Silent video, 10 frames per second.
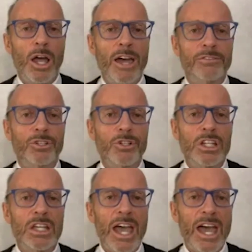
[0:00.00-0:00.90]
after
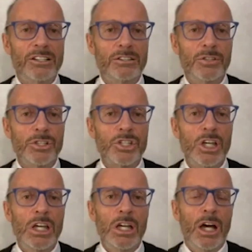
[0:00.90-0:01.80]
the activists.
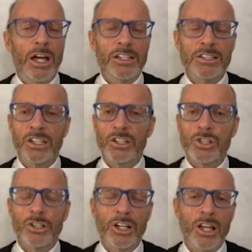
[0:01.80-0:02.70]
I can tell you,
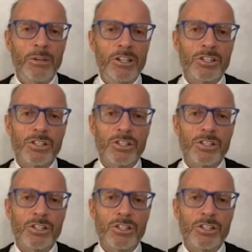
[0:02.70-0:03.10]
Julian, I made this